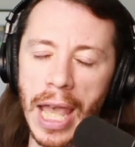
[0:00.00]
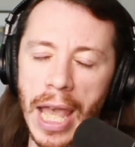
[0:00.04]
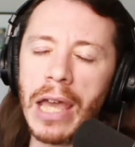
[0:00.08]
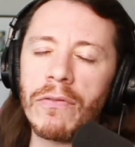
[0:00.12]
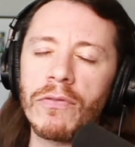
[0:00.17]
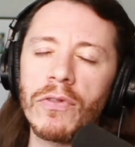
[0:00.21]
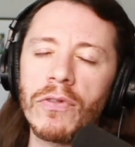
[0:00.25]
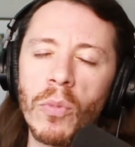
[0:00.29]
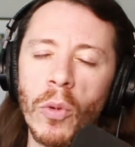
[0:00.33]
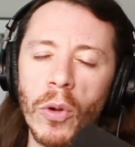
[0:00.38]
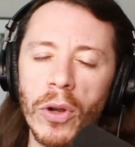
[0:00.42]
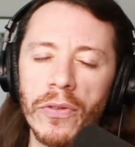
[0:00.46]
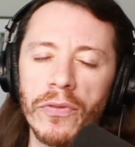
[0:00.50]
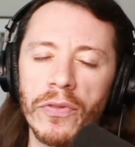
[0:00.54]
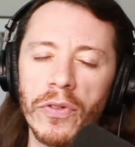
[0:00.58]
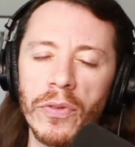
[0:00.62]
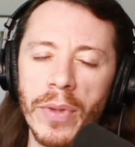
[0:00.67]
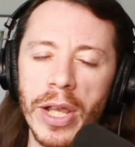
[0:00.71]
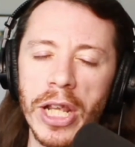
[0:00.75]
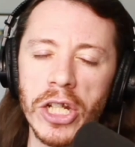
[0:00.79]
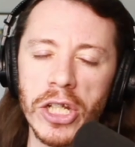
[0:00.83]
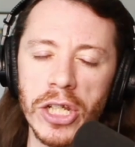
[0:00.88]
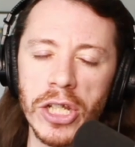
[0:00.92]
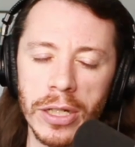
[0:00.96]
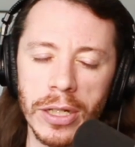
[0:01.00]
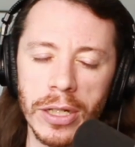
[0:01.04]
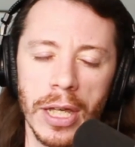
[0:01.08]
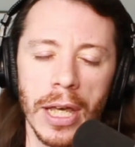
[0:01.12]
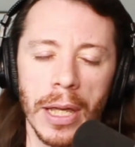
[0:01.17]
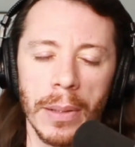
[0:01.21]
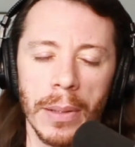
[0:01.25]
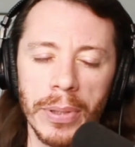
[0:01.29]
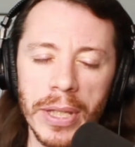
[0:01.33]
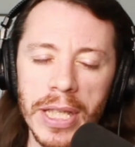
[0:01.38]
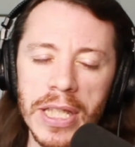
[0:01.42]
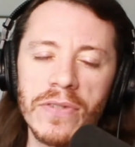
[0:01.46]
And for more information,
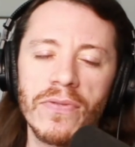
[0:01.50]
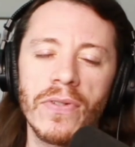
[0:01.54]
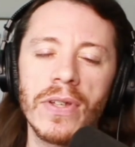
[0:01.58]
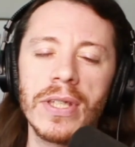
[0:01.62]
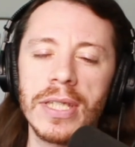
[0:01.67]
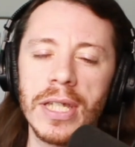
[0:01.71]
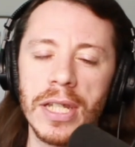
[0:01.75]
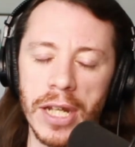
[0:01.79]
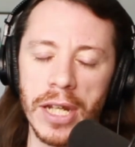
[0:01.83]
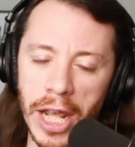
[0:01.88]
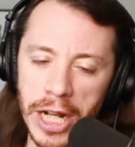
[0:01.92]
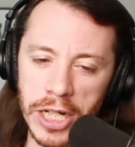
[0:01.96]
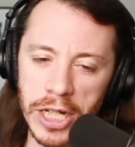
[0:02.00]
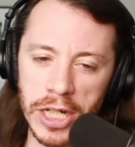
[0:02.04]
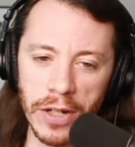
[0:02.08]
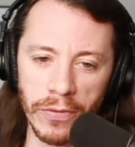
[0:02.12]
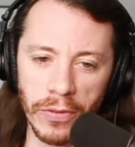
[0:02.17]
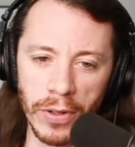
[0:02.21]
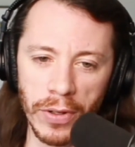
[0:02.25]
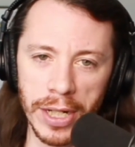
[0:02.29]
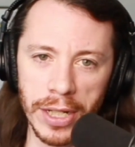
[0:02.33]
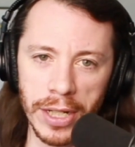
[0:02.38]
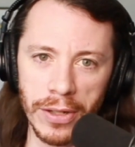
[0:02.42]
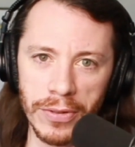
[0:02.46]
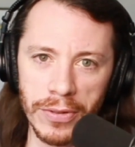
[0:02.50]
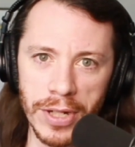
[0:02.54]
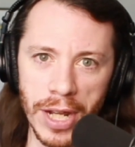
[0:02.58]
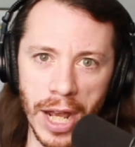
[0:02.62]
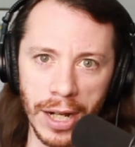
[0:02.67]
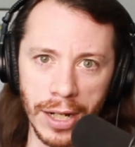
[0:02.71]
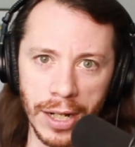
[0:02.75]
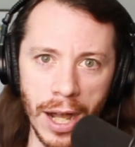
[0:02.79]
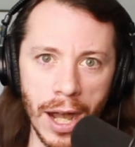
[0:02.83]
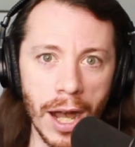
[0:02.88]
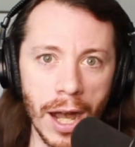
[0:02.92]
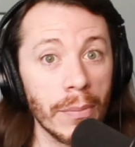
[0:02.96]
please visit
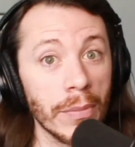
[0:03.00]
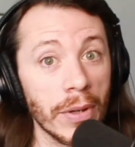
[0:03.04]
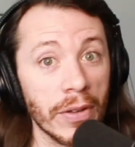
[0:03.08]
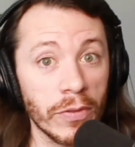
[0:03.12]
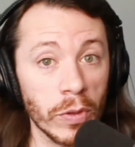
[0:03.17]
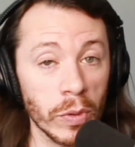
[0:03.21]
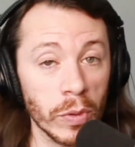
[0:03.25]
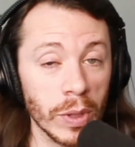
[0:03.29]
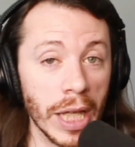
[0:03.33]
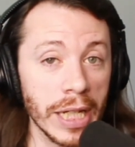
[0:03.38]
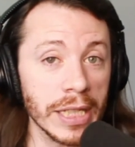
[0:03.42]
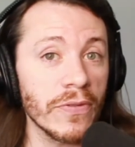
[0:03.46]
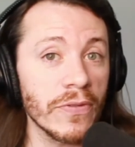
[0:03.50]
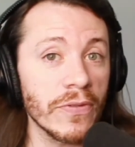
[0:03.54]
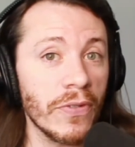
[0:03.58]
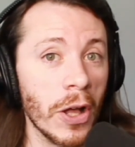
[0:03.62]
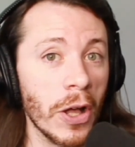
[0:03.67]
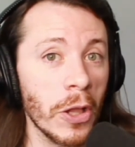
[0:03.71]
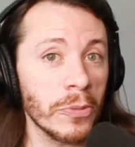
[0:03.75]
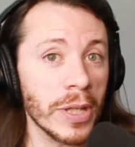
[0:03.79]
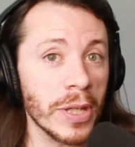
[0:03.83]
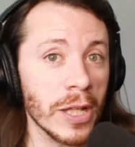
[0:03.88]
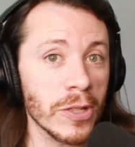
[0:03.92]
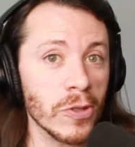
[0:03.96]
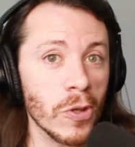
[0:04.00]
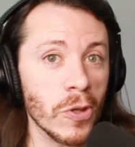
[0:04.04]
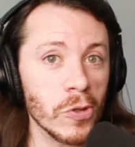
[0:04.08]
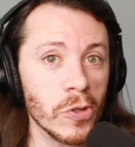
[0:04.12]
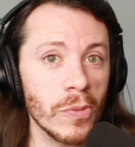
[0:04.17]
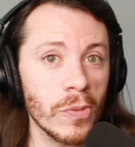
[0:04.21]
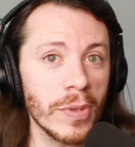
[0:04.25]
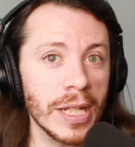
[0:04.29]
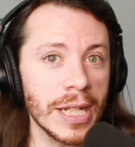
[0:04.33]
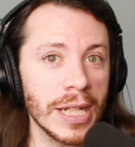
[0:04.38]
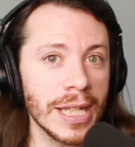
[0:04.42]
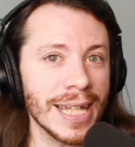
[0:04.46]
nightshiftradio.com. If you would like to follow me on
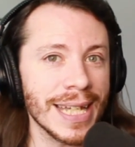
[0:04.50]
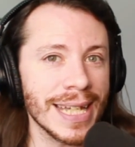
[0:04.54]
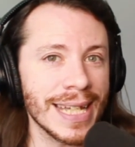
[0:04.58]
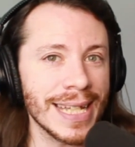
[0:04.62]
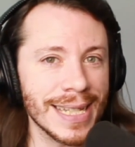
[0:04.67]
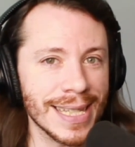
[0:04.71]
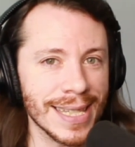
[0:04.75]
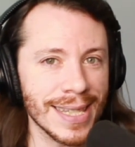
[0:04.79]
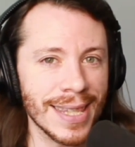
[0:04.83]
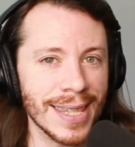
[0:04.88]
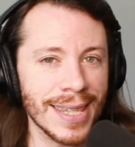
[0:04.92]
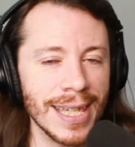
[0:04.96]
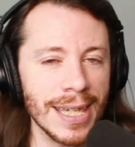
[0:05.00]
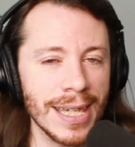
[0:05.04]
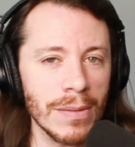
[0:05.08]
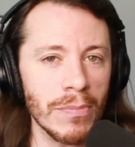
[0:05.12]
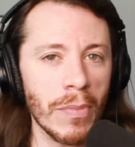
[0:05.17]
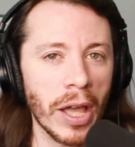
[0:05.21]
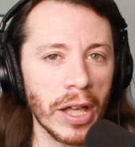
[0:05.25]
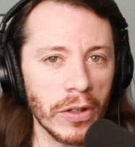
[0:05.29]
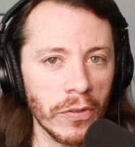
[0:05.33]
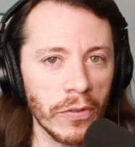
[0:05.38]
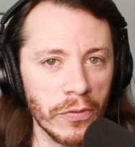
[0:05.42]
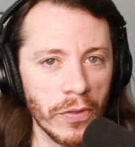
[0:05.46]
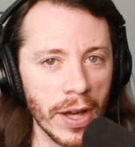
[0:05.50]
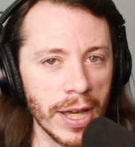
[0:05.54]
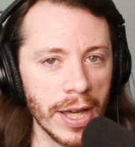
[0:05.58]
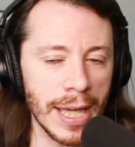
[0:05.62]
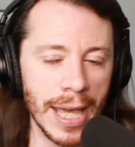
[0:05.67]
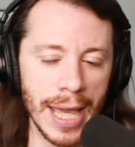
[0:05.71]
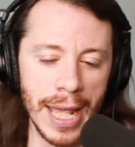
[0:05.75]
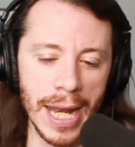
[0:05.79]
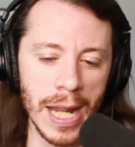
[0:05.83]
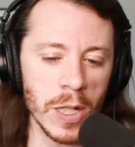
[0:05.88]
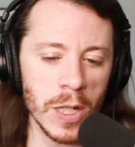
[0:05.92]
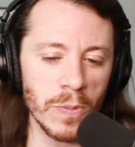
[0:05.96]
social media, it's the Michael Michael
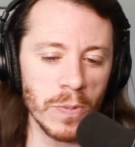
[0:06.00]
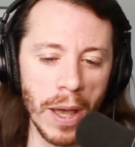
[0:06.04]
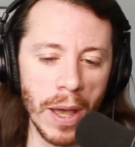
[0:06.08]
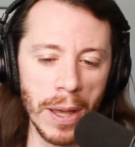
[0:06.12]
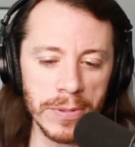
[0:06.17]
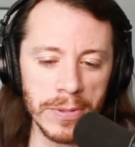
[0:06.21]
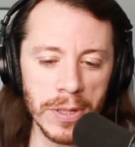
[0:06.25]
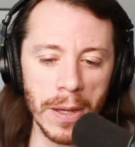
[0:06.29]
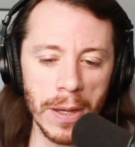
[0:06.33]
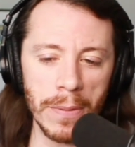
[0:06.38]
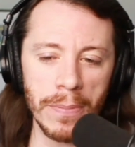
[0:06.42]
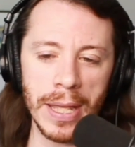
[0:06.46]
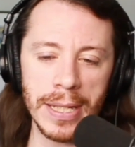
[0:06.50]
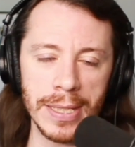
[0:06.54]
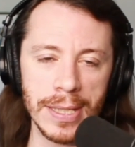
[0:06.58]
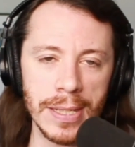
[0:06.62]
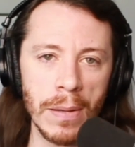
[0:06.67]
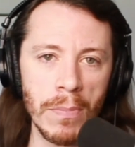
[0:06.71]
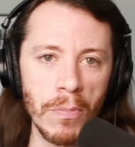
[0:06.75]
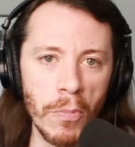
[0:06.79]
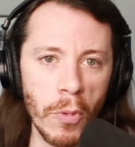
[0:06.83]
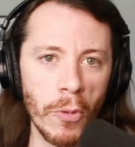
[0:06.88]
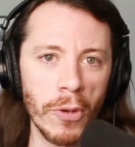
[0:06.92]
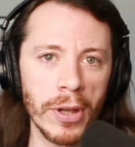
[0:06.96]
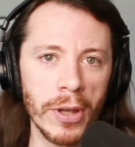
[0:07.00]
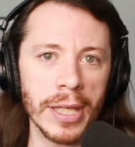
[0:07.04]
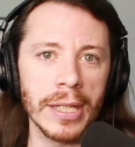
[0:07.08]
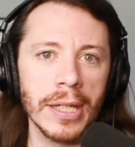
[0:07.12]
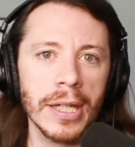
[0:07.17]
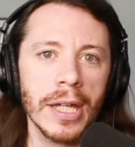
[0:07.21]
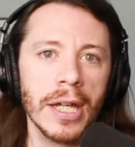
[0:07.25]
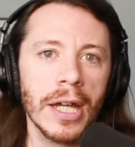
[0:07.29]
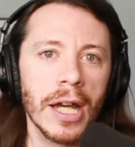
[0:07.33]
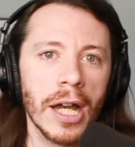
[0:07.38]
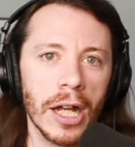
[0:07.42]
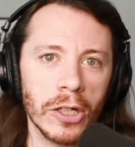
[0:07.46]
fight. It has popped up at some point
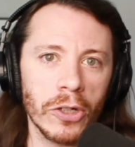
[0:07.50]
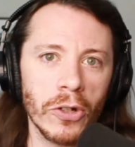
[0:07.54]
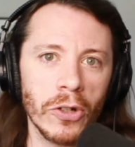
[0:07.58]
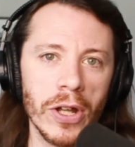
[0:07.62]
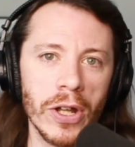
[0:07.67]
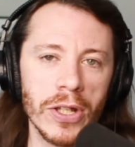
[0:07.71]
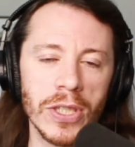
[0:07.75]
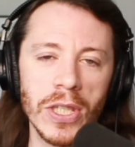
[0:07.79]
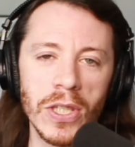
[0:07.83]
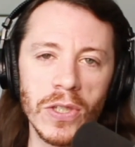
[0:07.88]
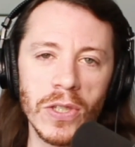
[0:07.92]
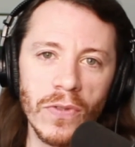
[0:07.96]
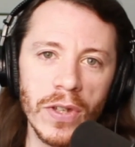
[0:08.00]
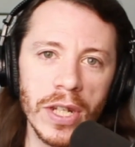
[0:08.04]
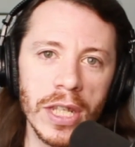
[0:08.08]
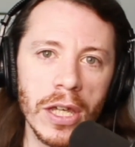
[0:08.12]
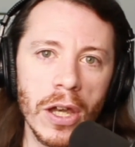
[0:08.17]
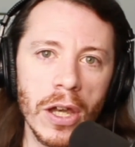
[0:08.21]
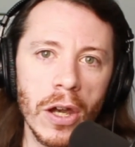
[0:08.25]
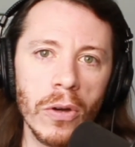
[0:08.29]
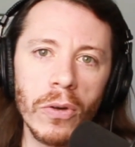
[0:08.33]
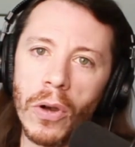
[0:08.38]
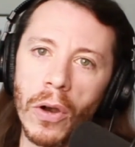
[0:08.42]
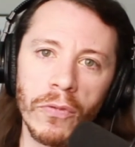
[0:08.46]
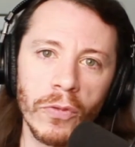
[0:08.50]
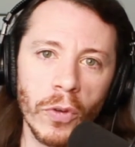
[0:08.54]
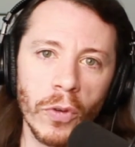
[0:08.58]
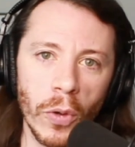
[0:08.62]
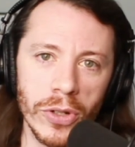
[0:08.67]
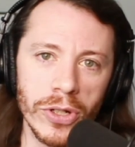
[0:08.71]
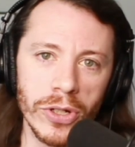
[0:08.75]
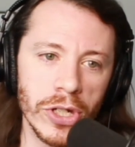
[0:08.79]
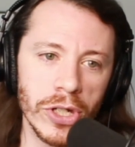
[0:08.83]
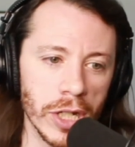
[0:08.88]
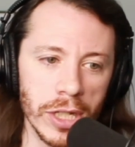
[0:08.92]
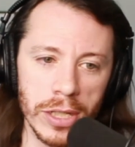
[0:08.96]
across this video. Of
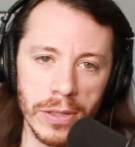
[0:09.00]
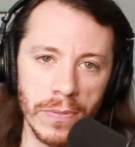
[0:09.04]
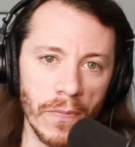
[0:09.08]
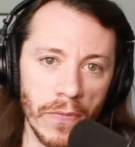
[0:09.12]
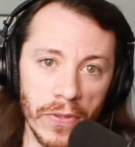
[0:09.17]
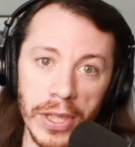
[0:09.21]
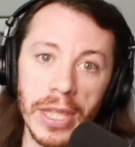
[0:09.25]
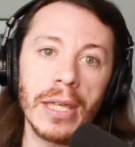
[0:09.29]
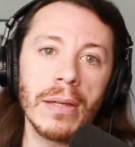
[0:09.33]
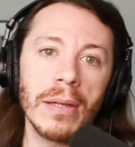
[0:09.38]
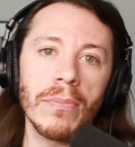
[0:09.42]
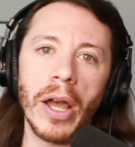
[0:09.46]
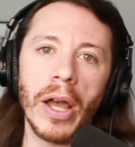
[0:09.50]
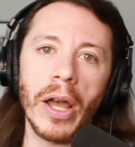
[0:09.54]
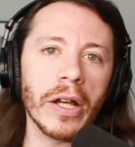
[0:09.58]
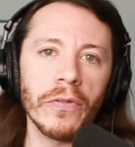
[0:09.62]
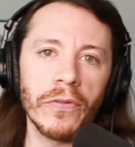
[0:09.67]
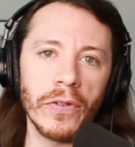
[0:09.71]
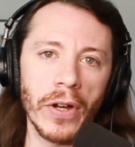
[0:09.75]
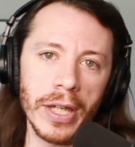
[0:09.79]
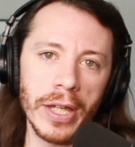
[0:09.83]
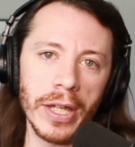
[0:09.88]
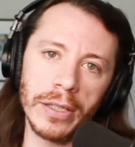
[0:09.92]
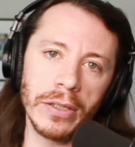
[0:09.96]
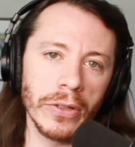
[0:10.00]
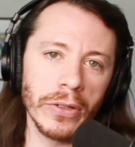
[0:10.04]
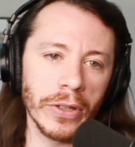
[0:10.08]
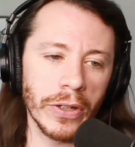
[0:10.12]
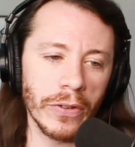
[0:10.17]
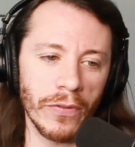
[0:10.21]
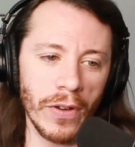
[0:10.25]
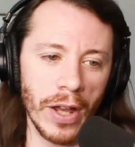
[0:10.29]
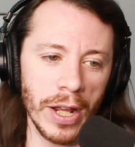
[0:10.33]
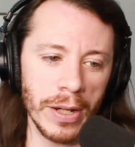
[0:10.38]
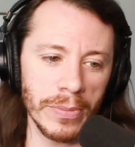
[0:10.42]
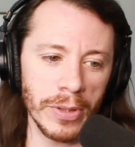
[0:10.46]
course, just the Michael fight. You
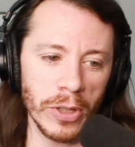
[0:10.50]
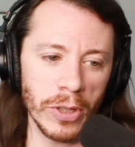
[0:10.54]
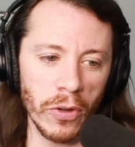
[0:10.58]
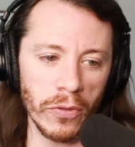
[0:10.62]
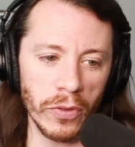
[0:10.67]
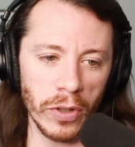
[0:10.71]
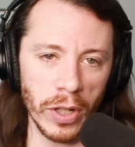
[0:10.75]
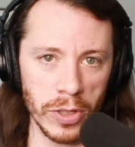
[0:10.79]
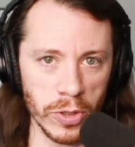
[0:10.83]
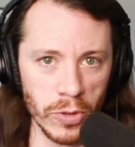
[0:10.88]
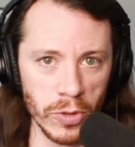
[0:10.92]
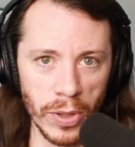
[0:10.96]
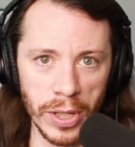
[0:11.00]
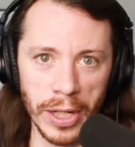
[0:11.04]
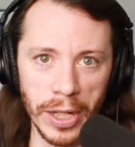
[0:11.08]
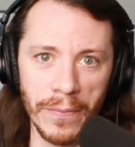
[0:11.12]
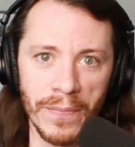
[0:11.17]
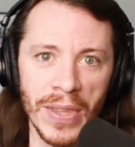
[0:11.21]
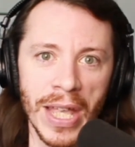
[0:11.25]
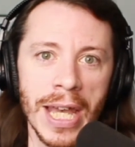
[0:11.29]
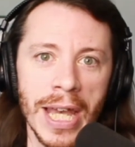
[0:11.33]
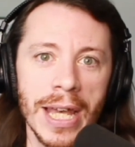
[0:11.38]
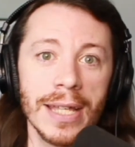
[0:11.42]
can find me over on Twitter.